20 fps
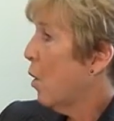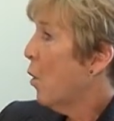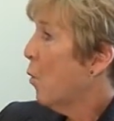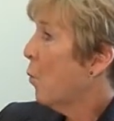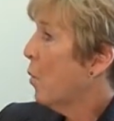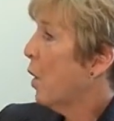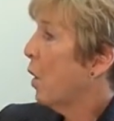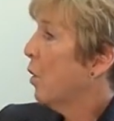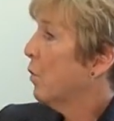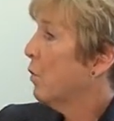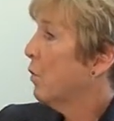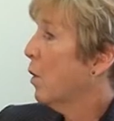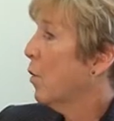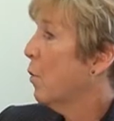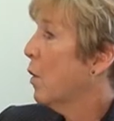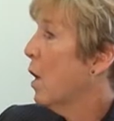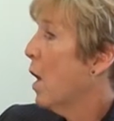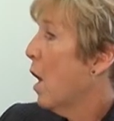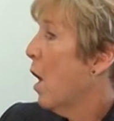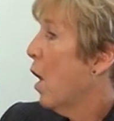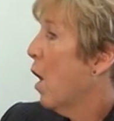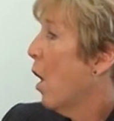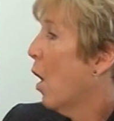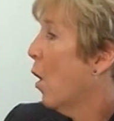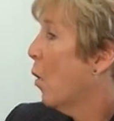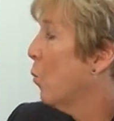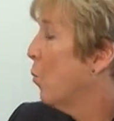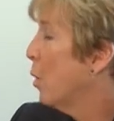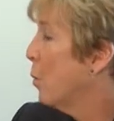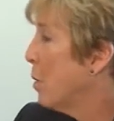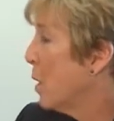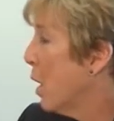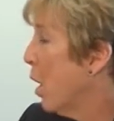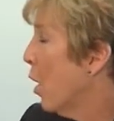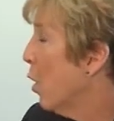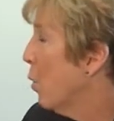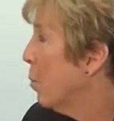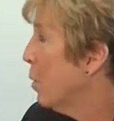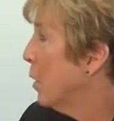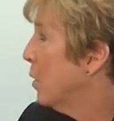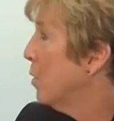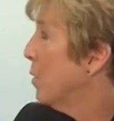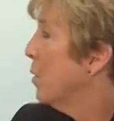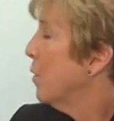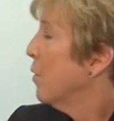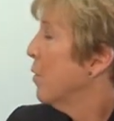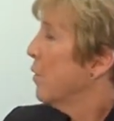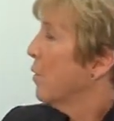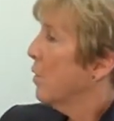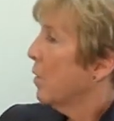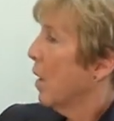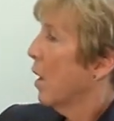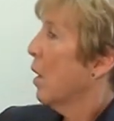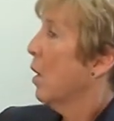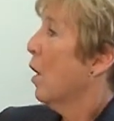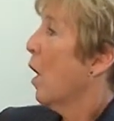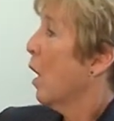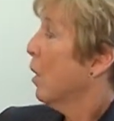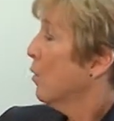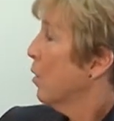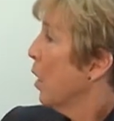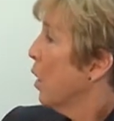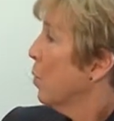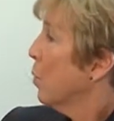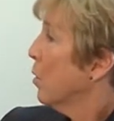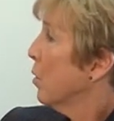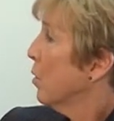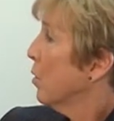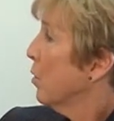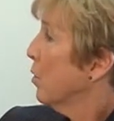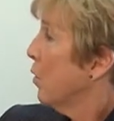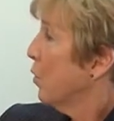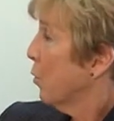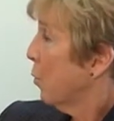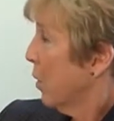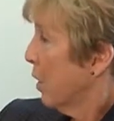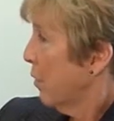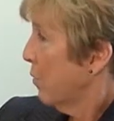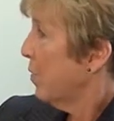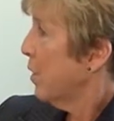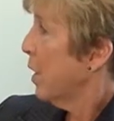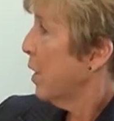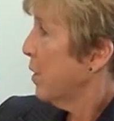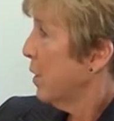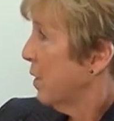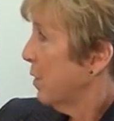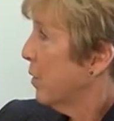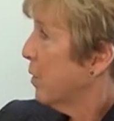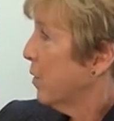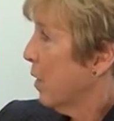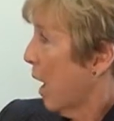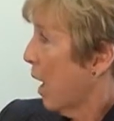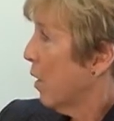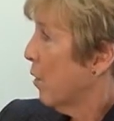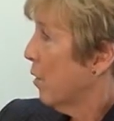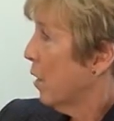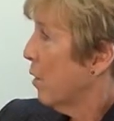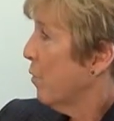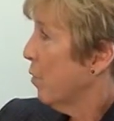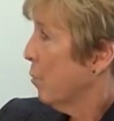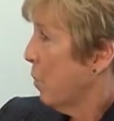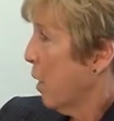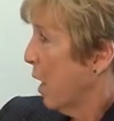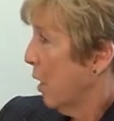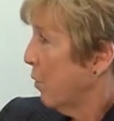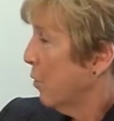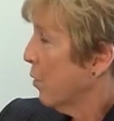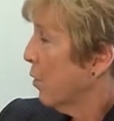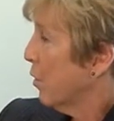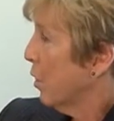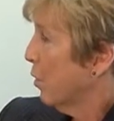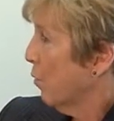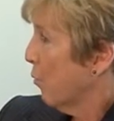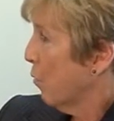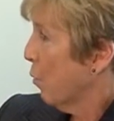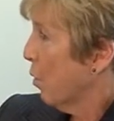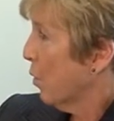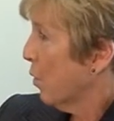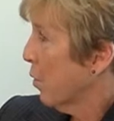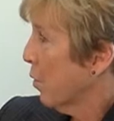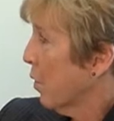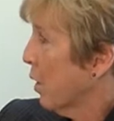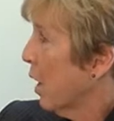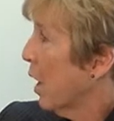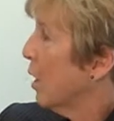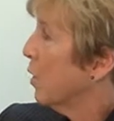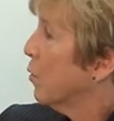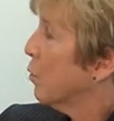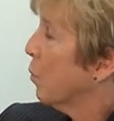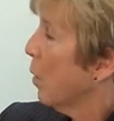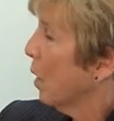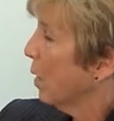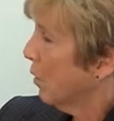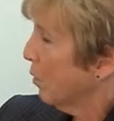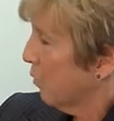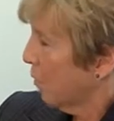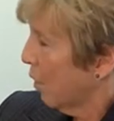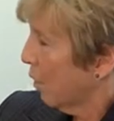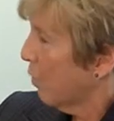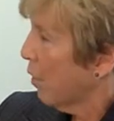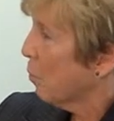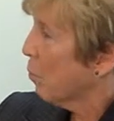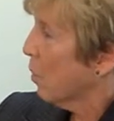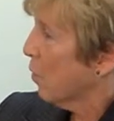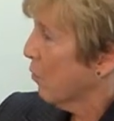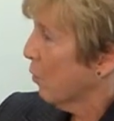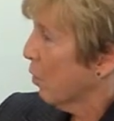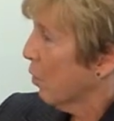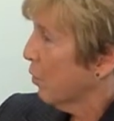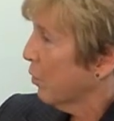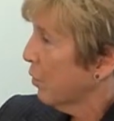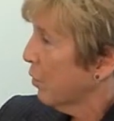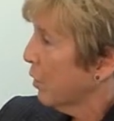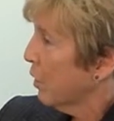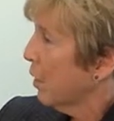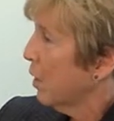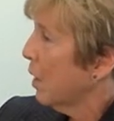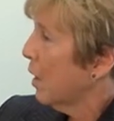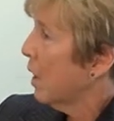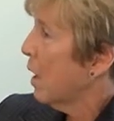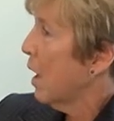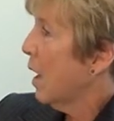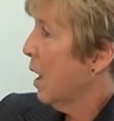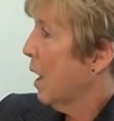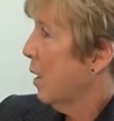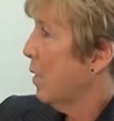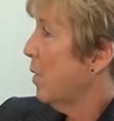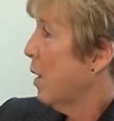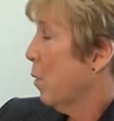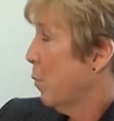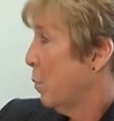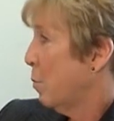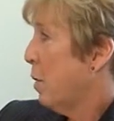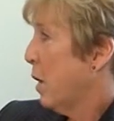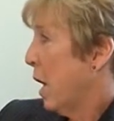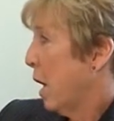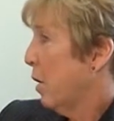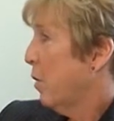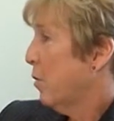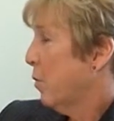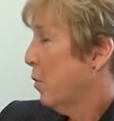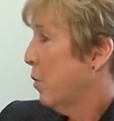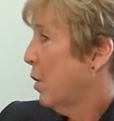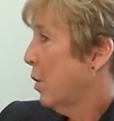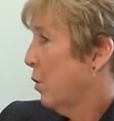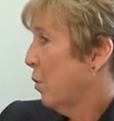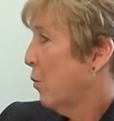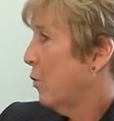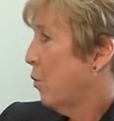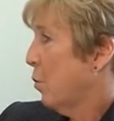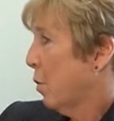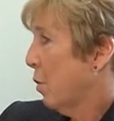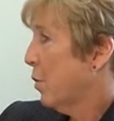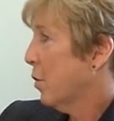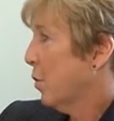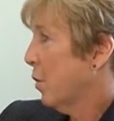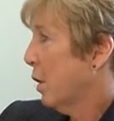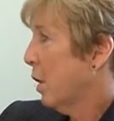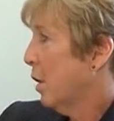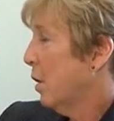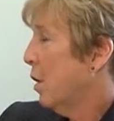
we also will be open October the 25th is a Saturday from 8:30 to 4:30, as well as November 1st. And that would be 8:30 to 4:30.